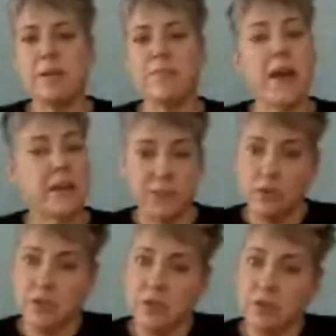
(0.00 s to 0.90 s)
um, and
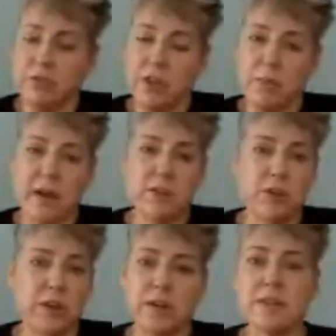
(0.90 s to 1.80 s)
it's a good deal for the
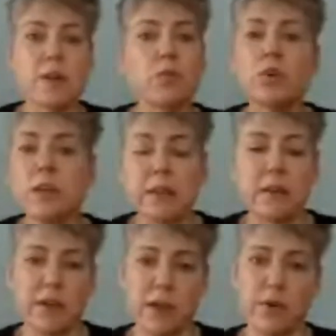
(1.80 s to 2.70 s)
bacteria because they
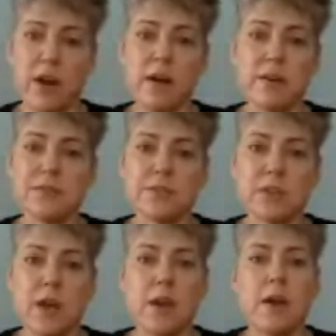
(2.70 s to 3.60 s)
couldn't live anywhere
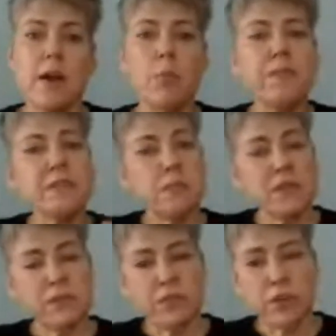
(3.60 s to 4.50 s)
else. And what
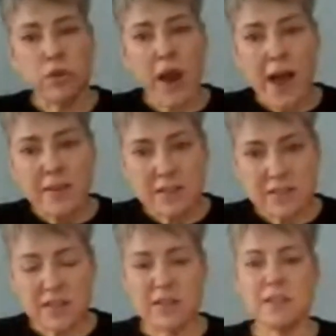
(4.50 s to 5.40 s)
this means for the
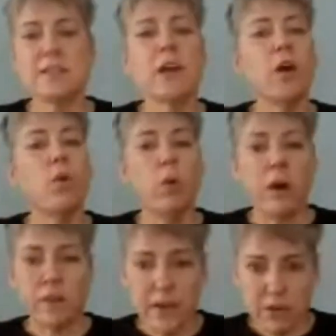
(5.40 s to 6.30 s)
grasses is,
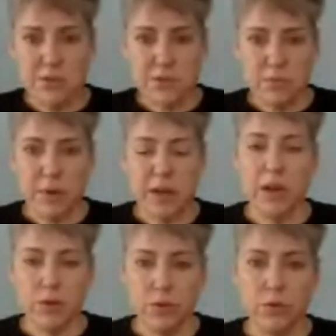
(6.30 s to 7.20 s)
well, here's
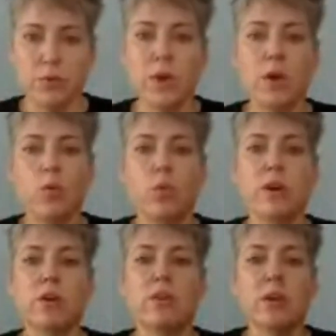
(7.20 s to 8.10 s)
somebody who
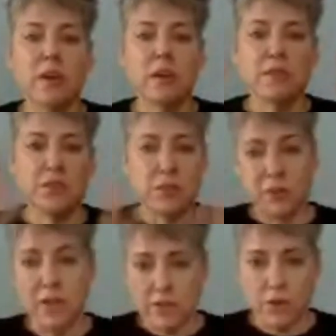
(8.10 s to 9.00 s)
will
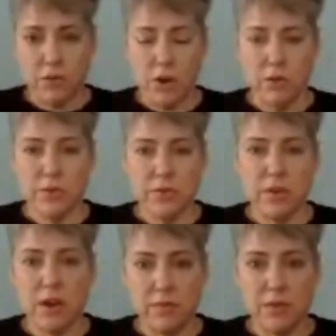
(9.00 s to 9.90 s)
stimulate the
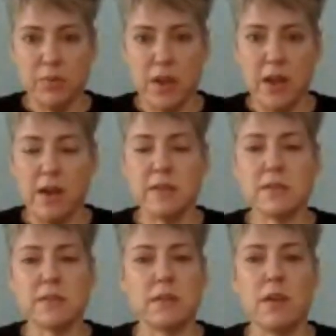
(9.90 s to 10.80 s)
growth of the
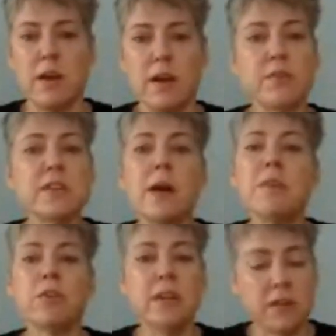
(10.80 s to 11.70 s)
plants, and, and every
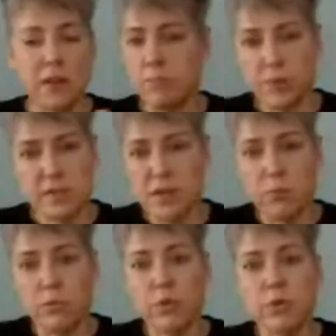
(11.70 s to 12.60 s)
time they're eaten, they put
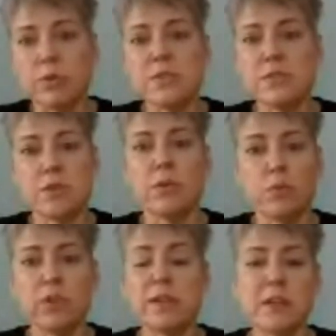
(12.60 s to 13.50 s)
down more roots, so
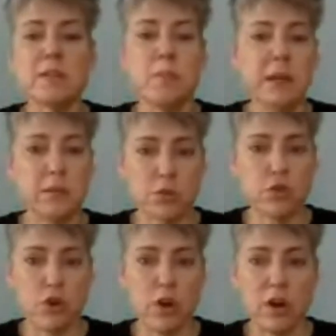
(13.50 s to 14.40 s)
it really does make them
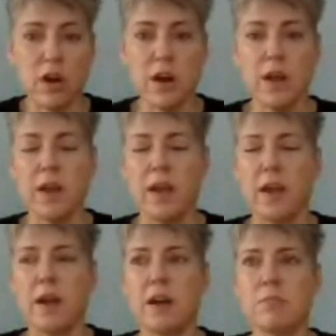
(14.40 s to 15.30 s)
stronger.
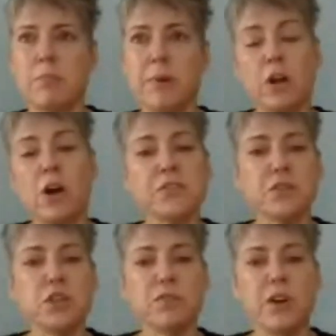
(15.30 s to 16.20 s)
Um, but
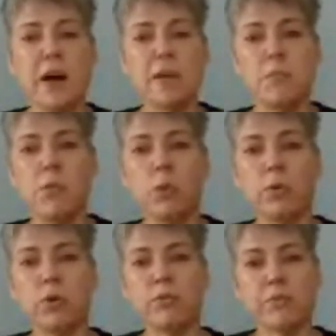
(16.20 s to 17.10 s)
also, you've got
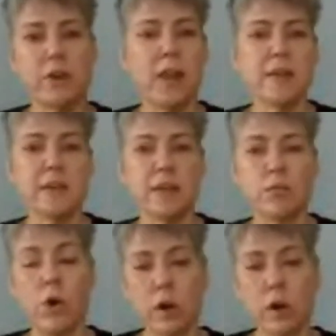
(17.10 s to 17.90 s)
mobile fertilizing